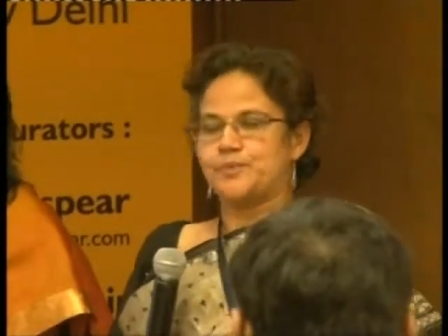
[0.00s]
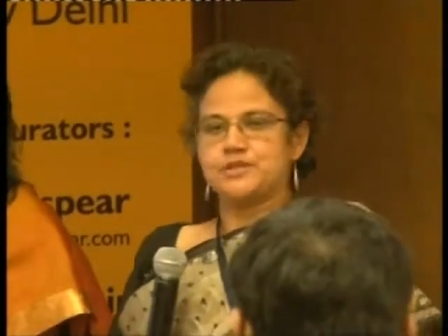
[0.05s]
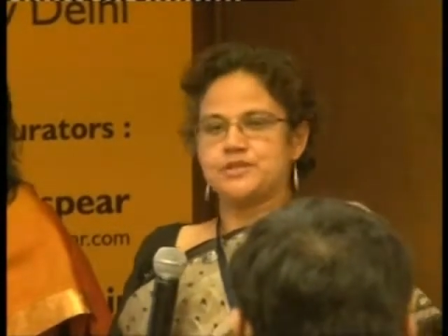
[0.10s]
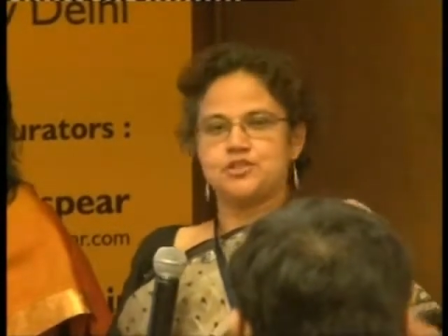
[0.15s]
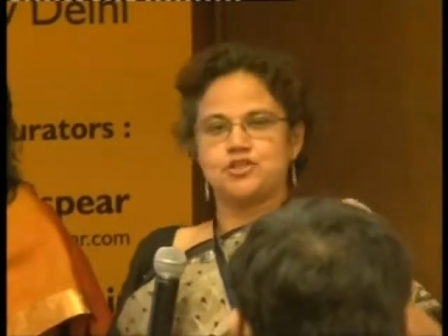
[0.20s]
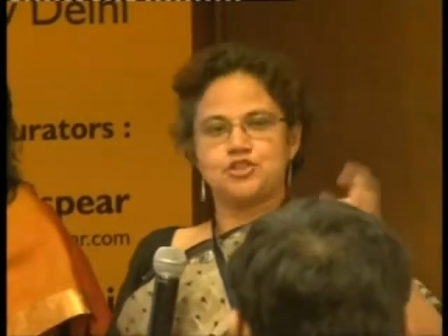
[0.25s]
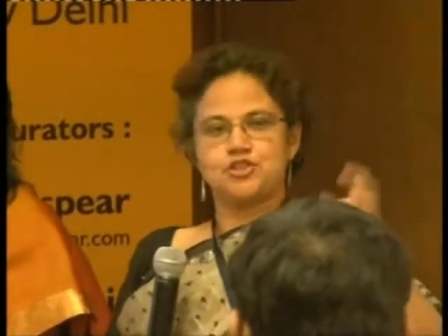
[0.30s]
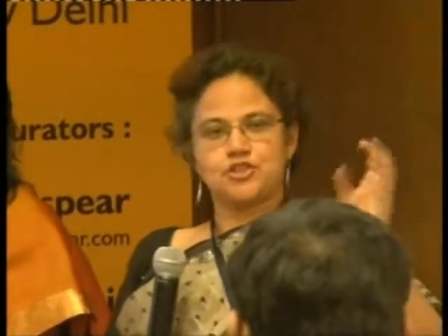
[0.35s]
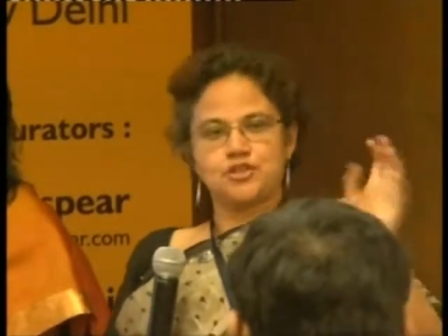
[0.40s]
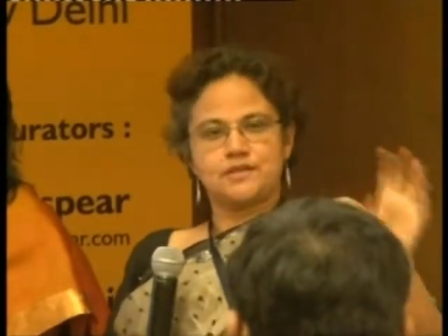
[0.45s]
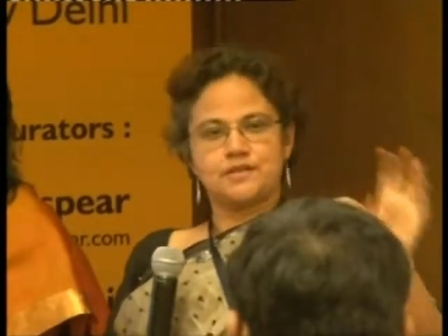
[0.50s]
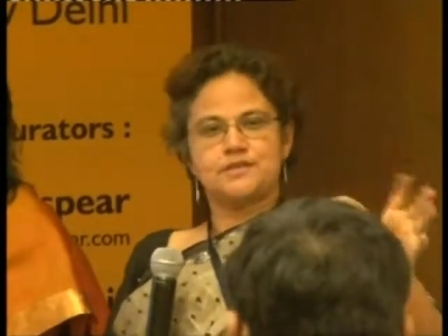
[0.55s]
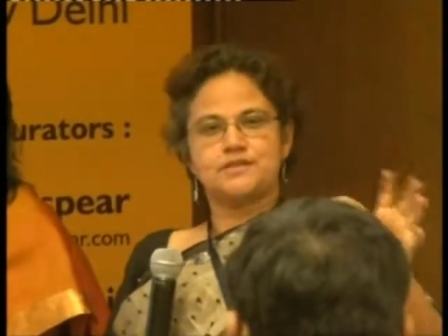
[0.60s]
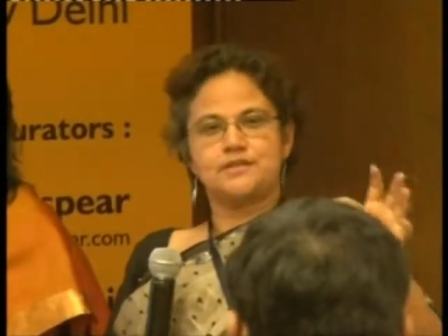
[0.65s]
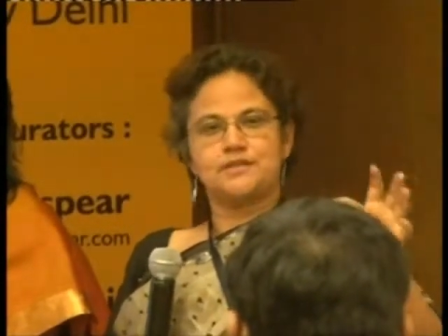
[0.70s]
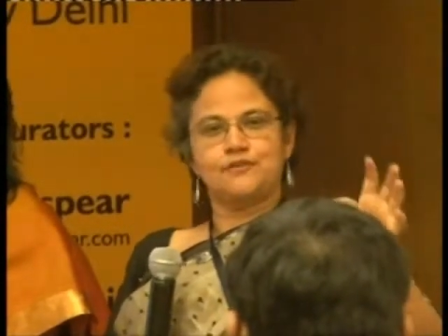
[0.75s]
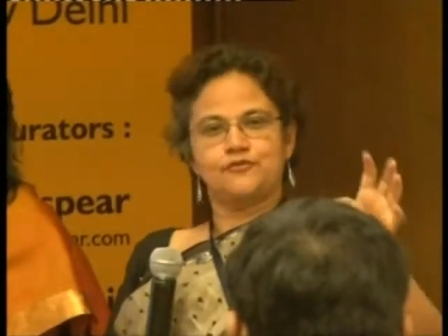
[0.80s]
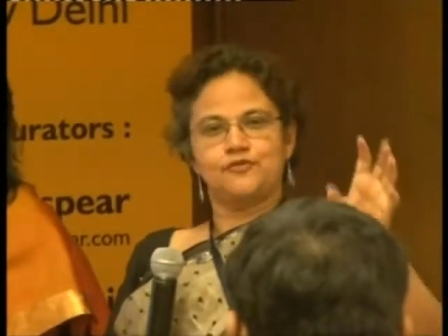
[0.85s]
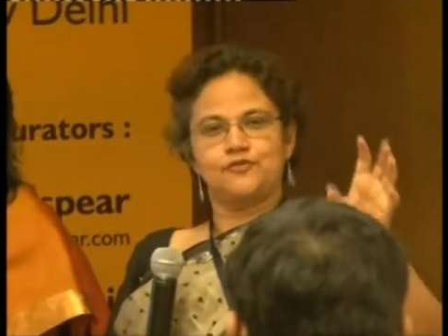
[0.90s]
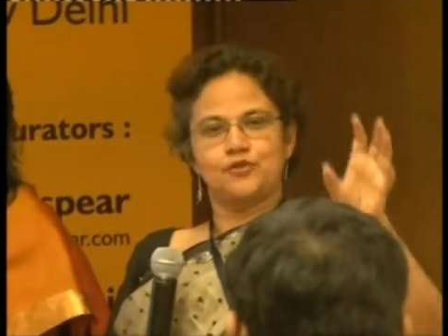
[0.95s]
but
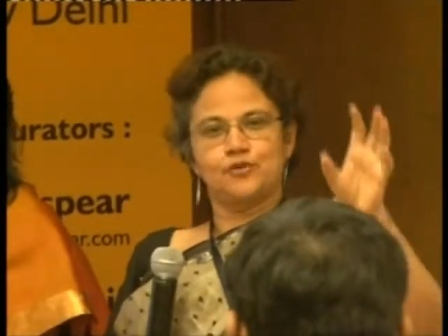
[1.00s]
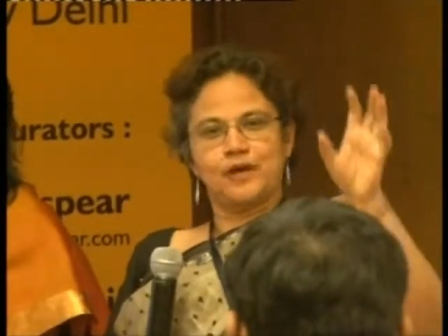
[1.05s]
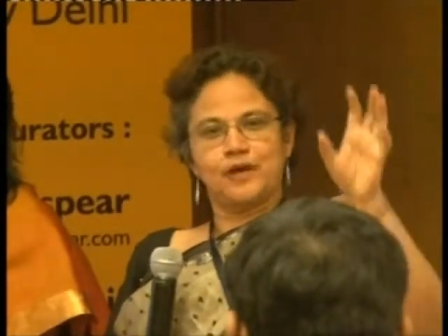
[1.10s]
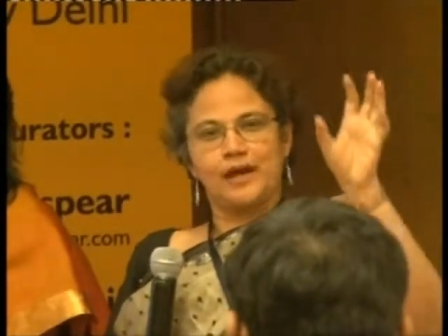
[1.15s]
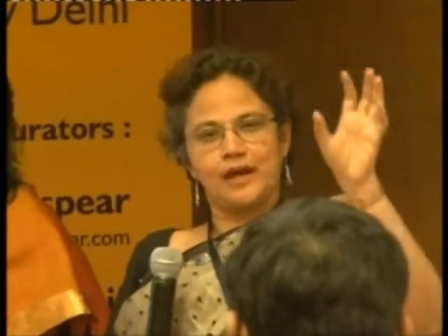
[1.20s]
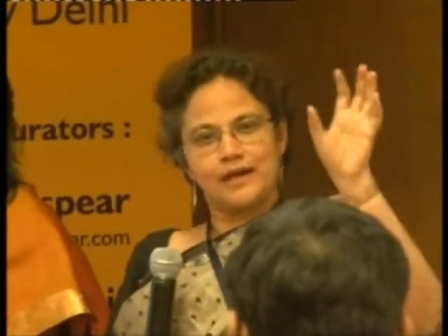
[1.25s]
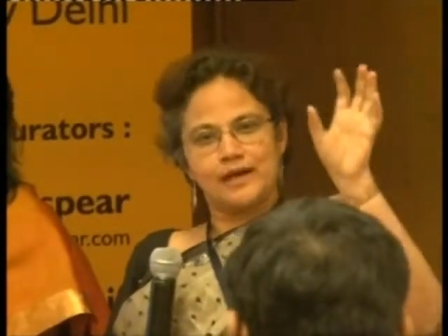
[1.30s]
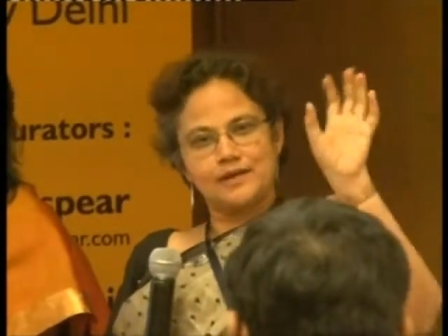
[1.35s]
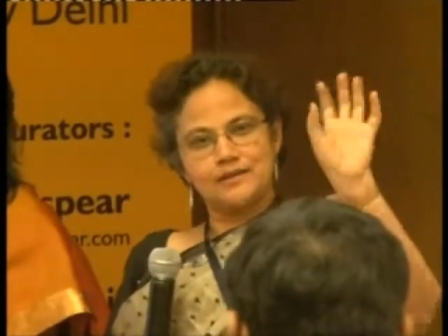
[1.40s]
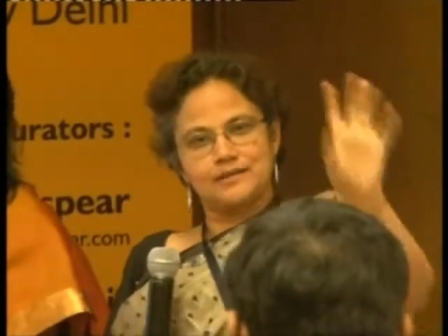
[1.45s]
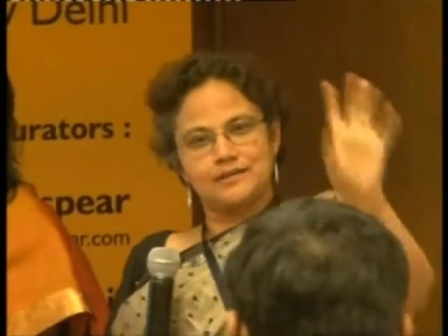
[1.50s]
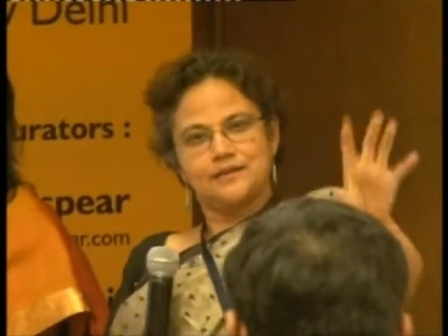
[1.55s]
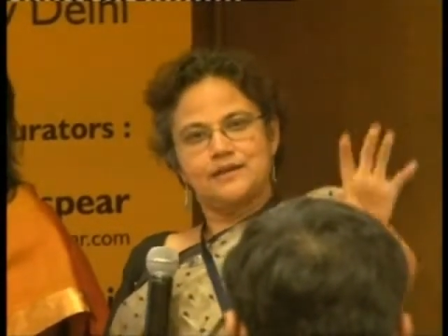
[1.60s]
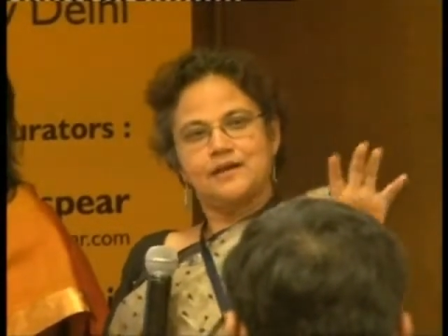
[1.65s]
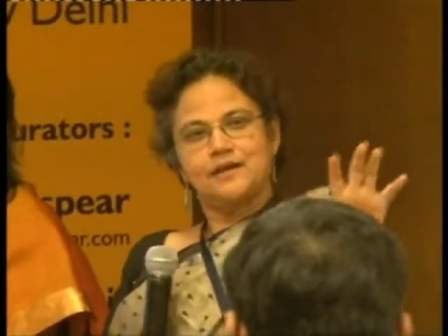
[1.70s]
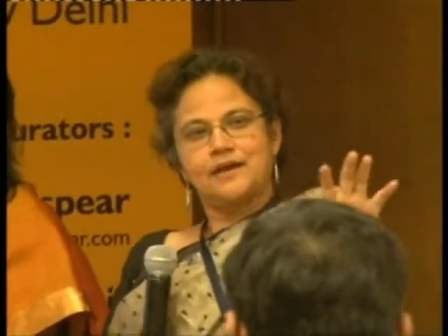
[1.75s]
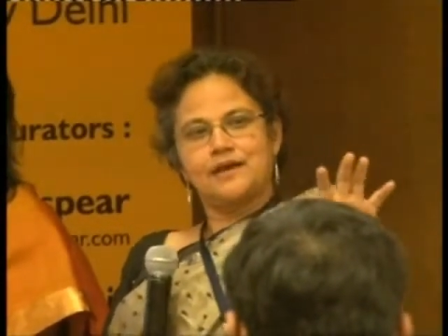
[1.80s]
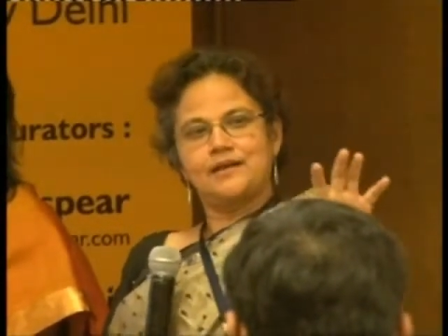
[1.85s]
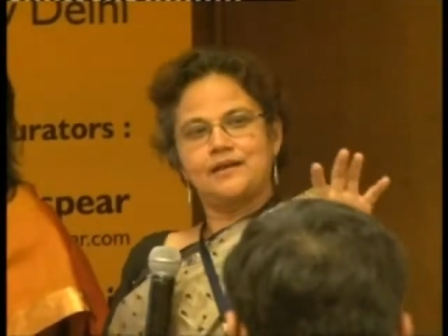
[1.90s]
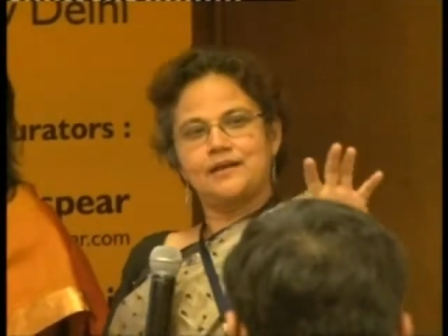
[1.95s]
just if you had
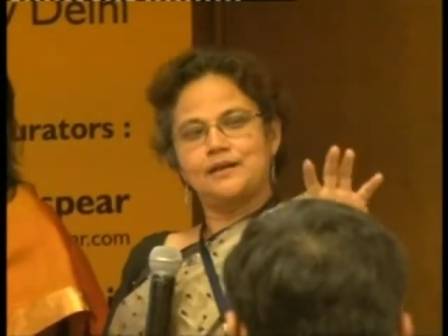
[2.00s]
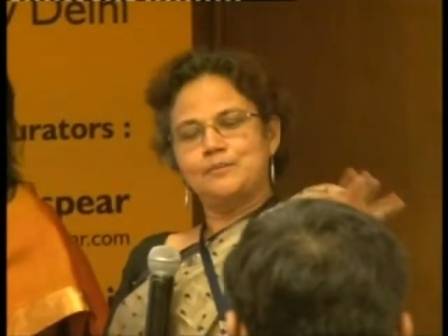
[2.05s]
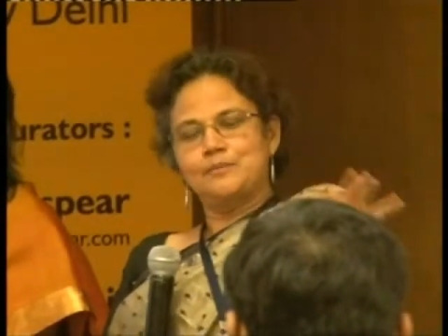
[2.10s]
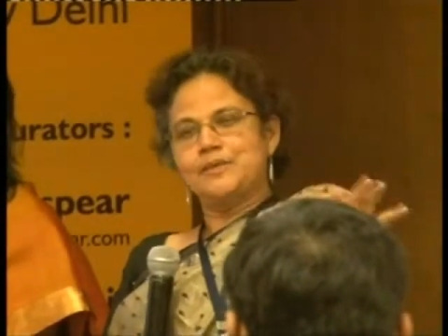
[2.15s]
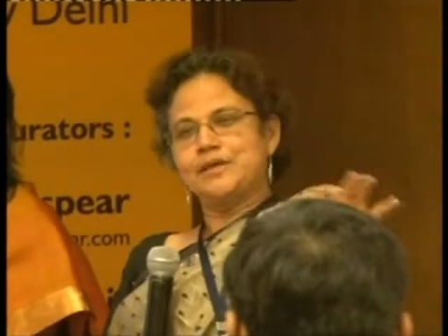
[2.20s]
an